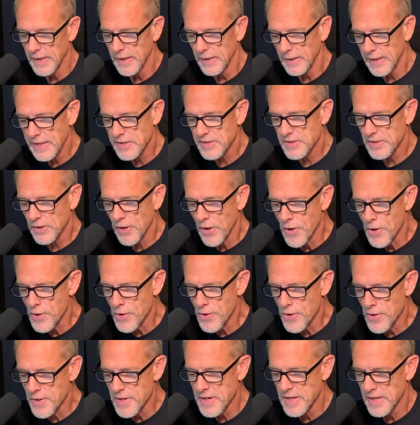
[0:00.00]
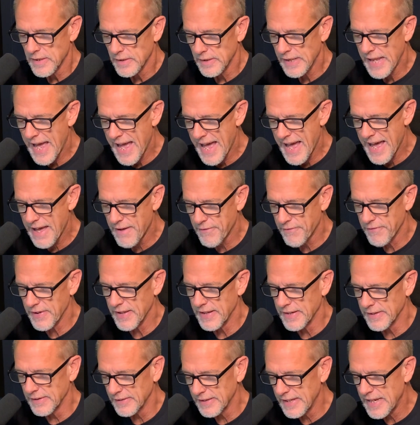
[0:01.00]
Let's learn, laugh,
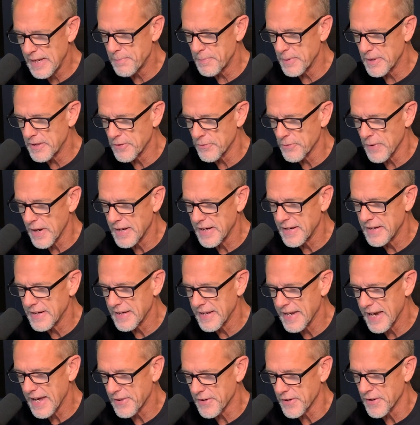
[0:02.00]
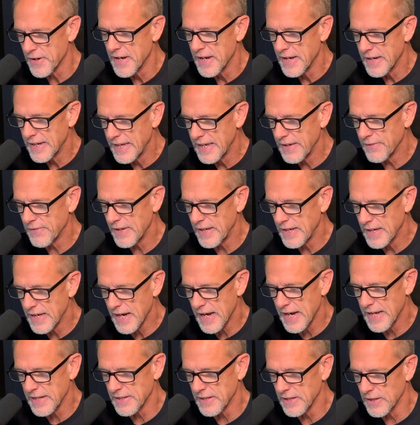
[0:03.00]
and leap into running together, giving
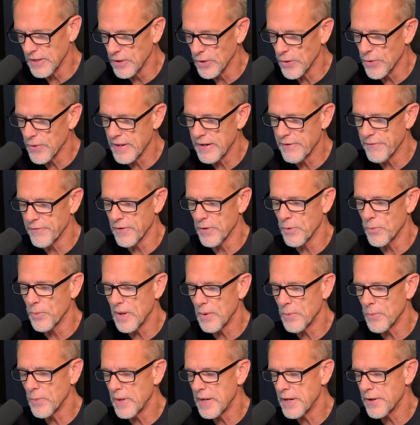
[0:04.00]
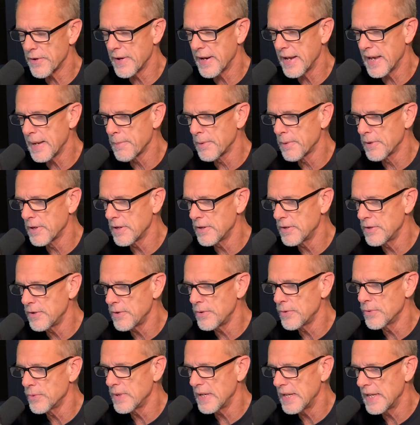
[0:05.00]
God the glory for what we are able to
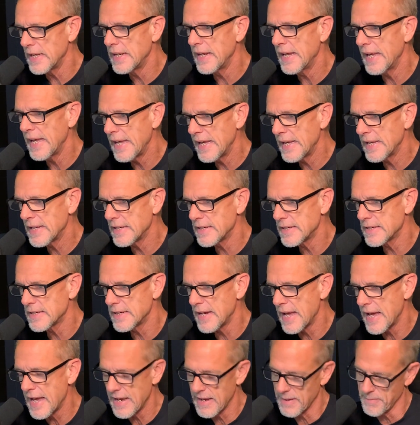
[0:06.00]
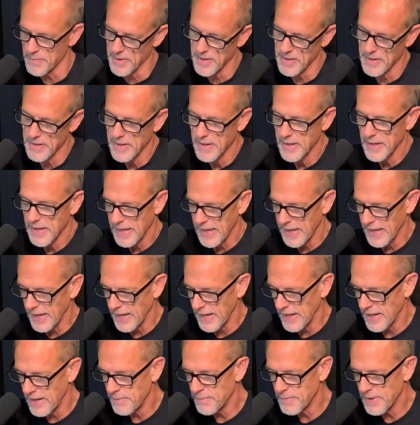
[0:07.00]
do in His name.
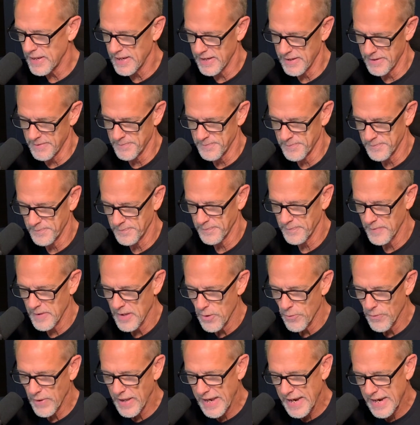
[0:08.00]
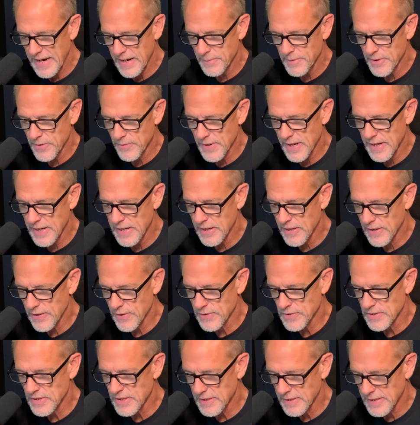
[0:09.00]
Amen. Well, I am your running
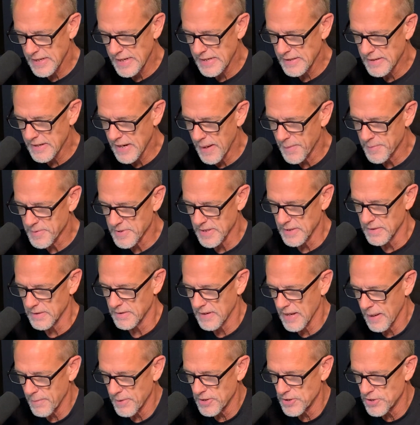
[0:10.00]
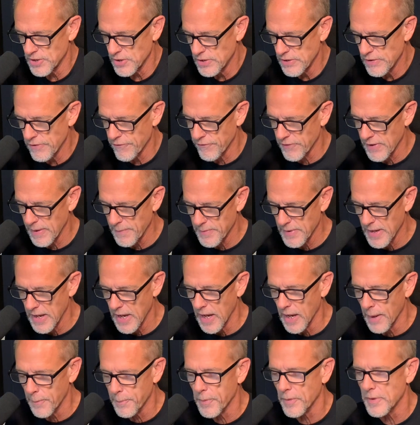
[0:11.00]
host, Dean Thompson, coming to you from the
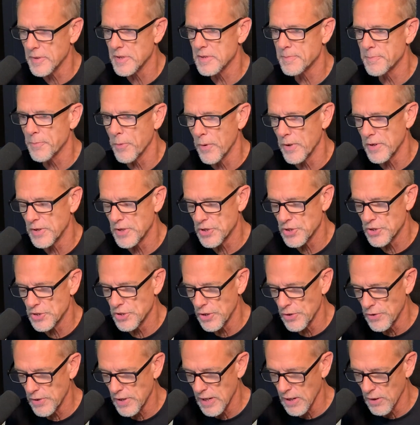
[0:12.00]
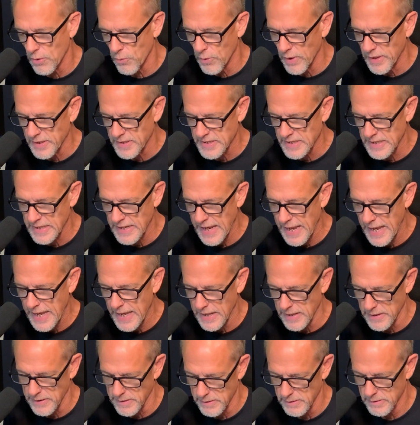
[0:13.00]
Upward Sports Studio once
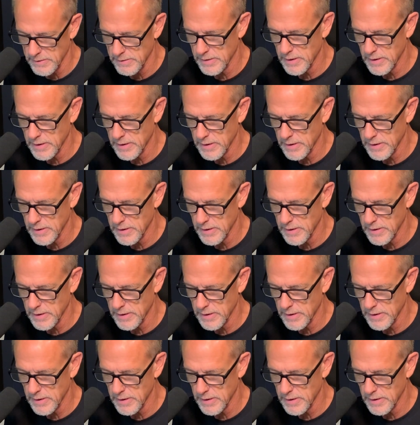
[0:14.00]
again.